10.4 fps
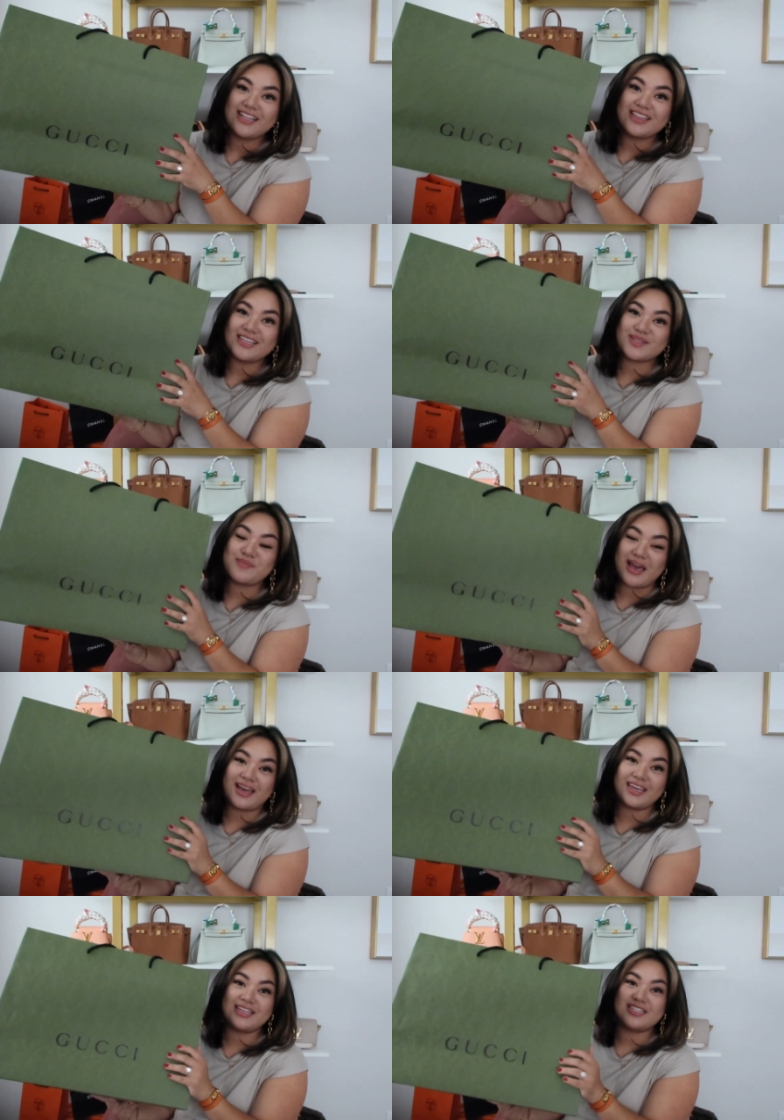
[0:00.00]
This
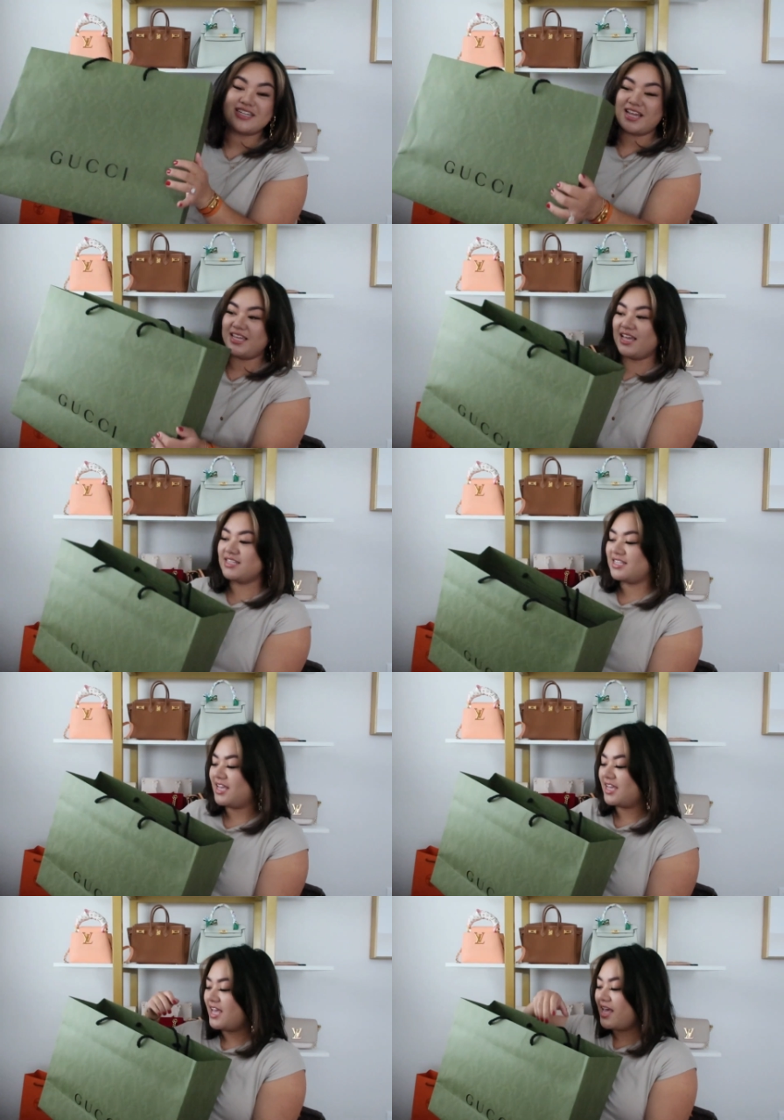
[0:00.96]
bag is
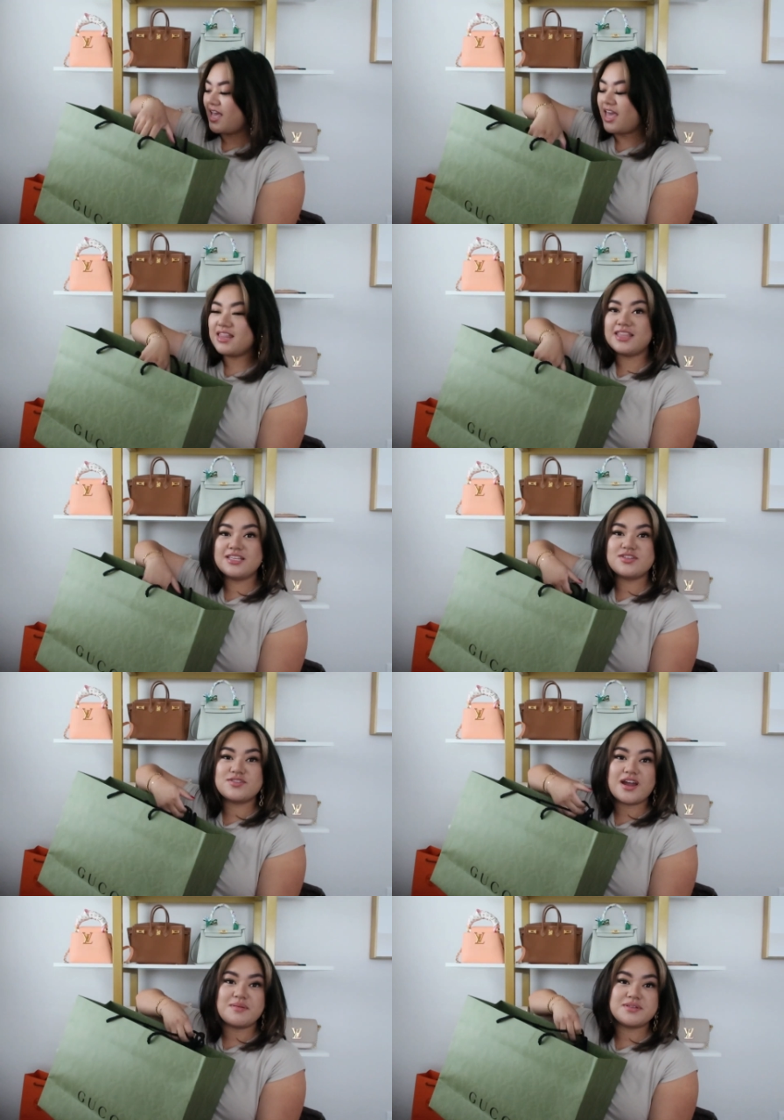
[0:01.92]
gigantic, and these
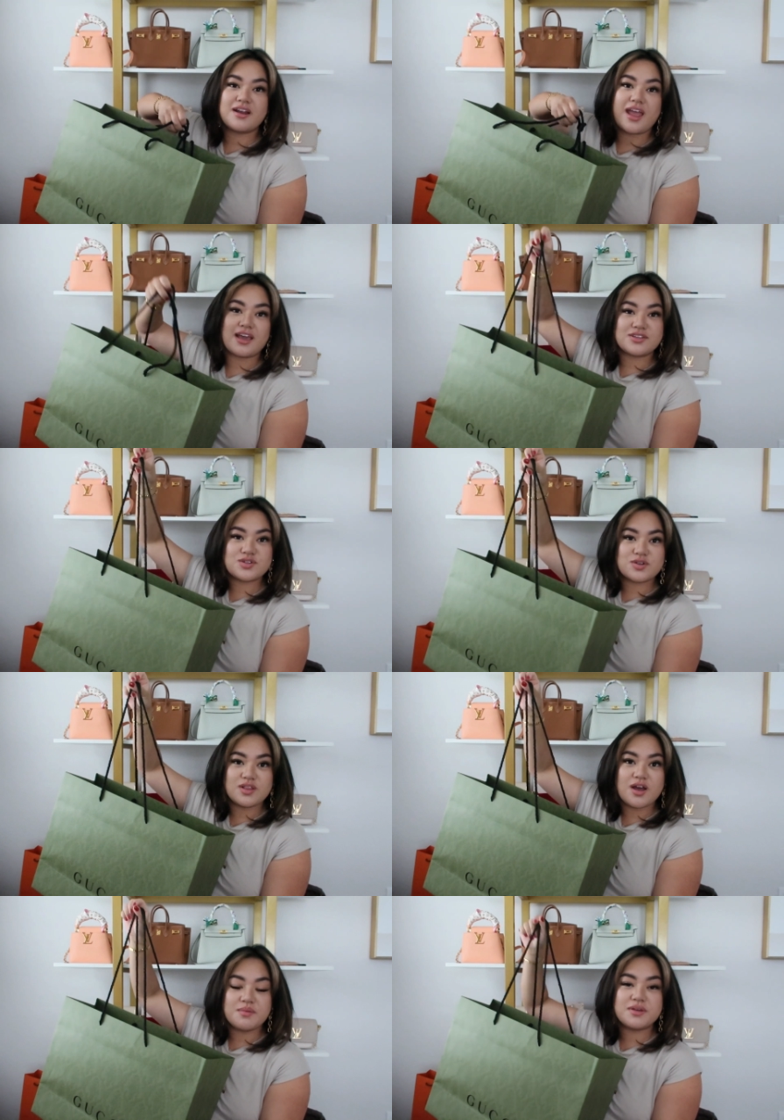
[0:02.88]
straps are extra
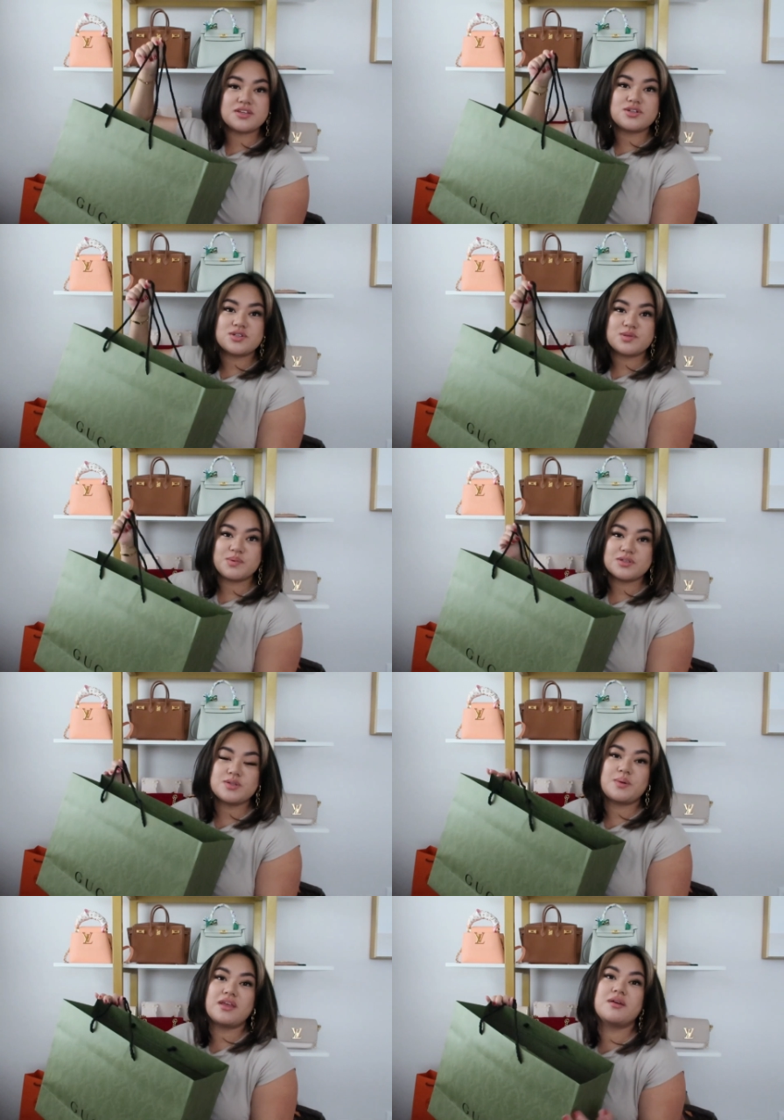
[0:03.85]
long because you're supposed
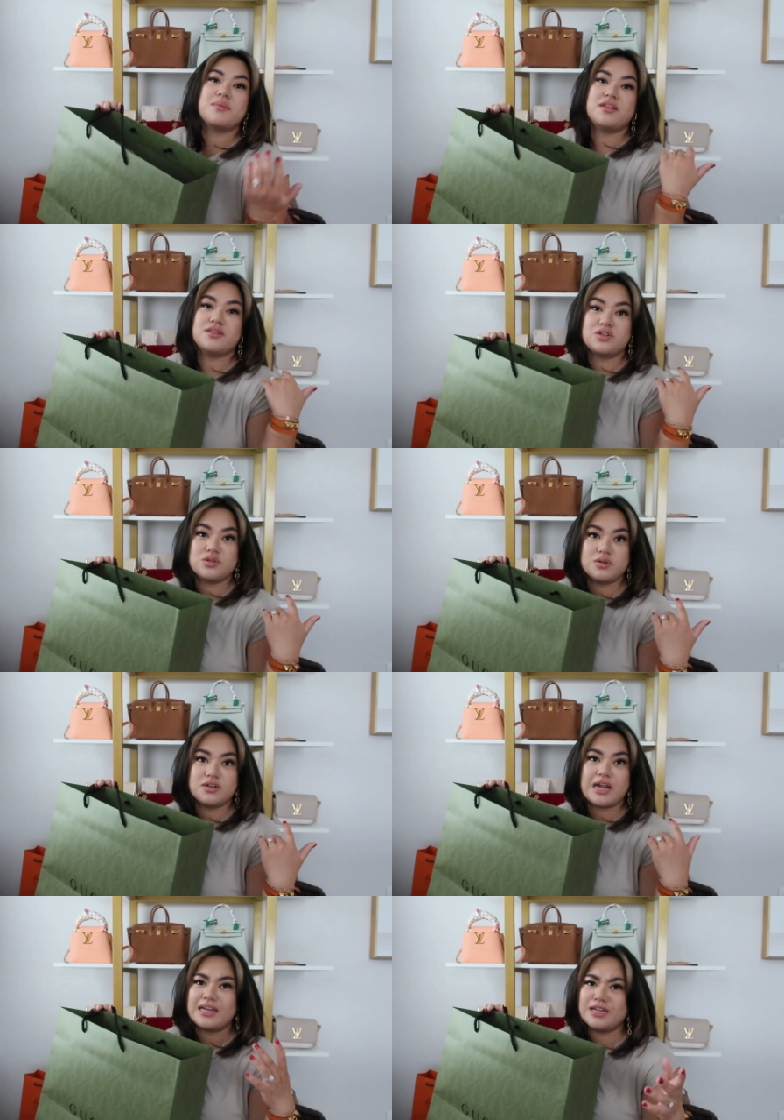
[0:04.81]
to wear them on the
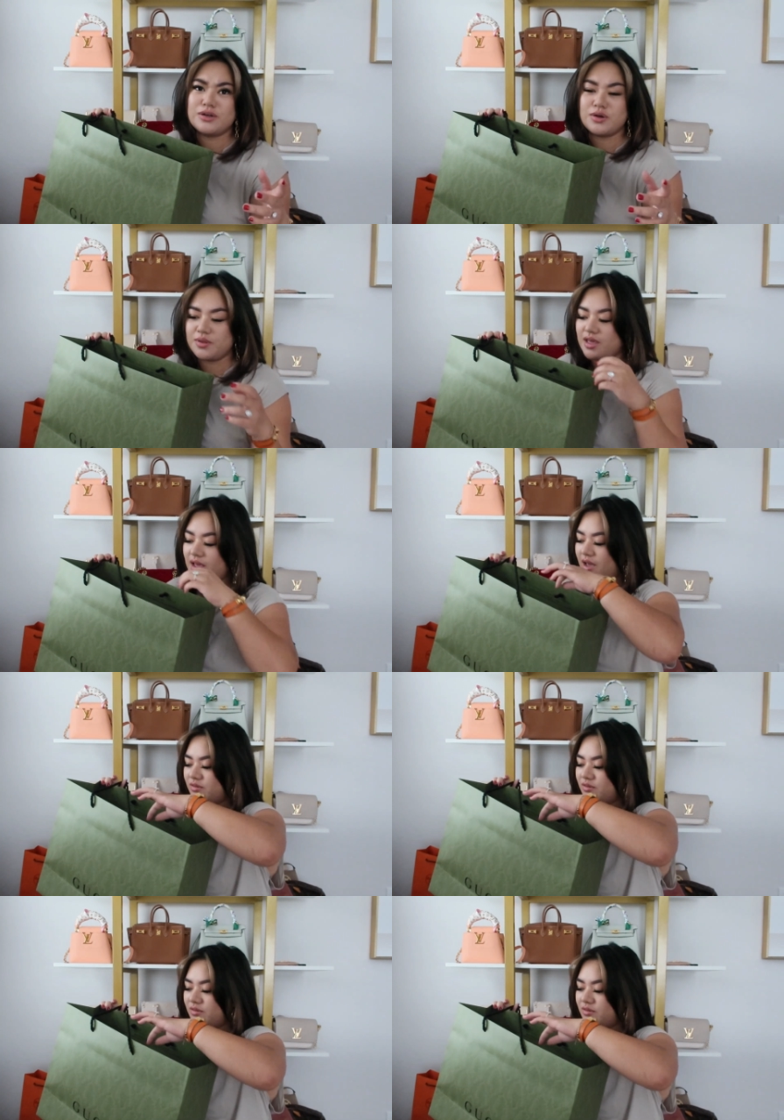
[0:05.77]
shoulder. I didn't know that.